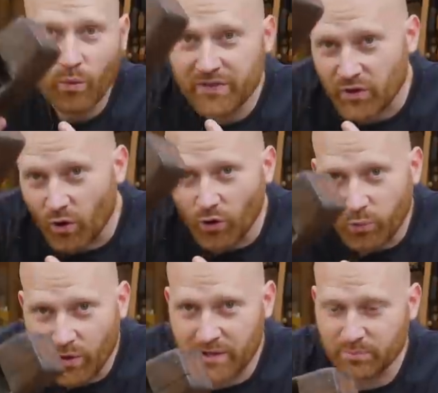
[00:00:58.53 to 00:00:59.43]
With the
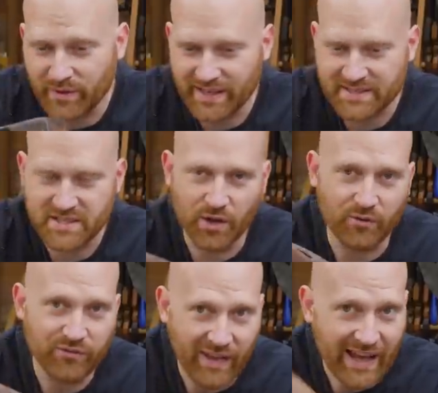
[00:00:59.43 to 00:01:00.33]
old wooden planes though,
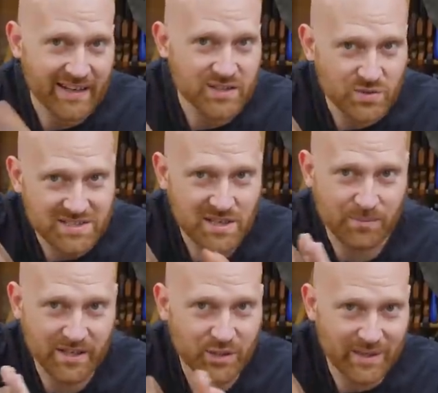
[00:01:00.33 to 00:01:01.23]
flatness was
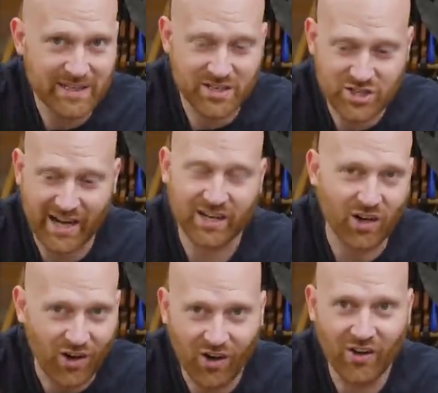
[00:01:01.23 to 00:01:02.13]
something you had to check
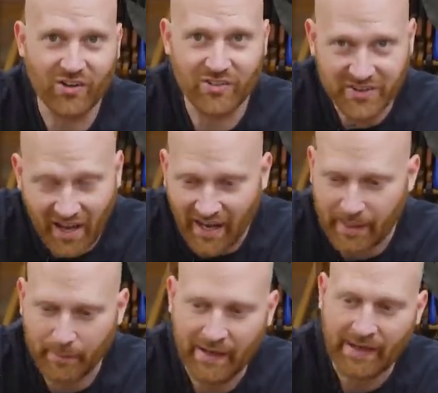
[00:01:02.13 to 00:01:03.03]
all the
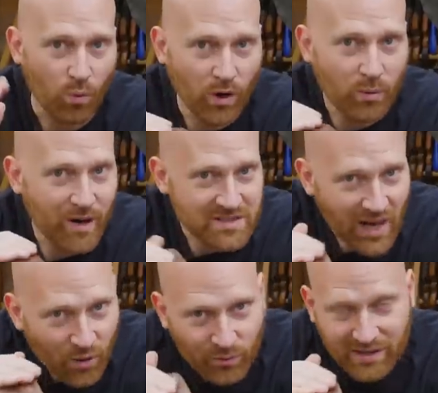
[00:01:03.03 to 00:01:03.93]
time. Wood wears
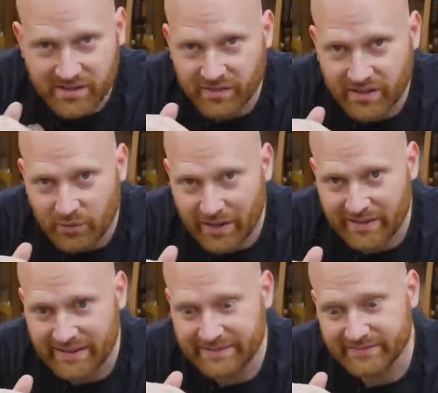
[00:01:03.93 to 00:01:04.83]
out relatively
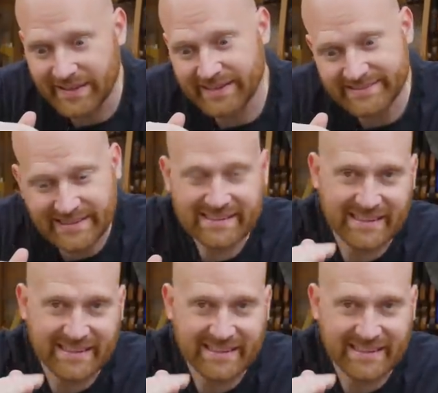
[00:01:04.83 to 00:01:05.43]
quickly, and it